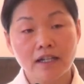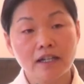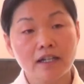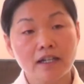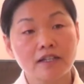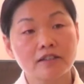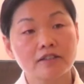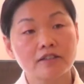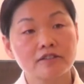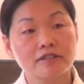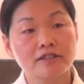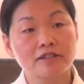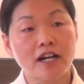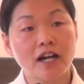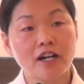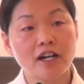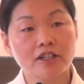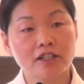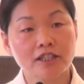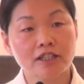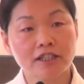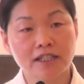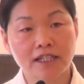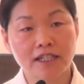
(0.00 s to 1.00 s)
In the
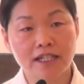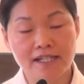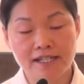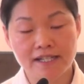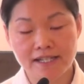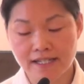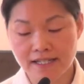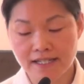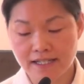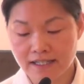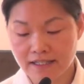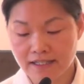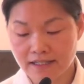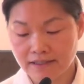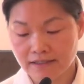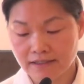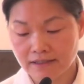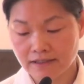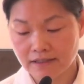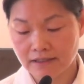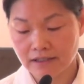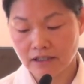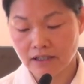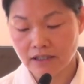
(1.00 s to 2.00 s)
darkness,
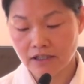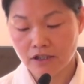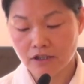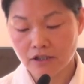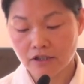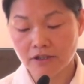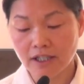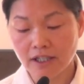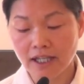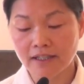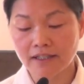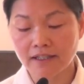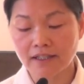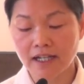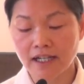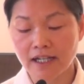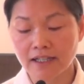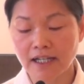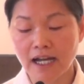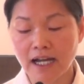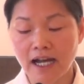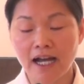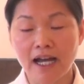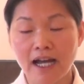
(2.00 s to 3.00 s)
you
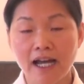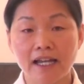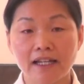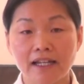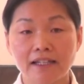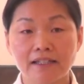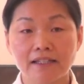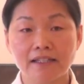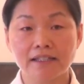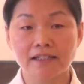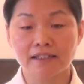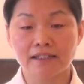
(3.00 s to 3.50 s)
cannot hide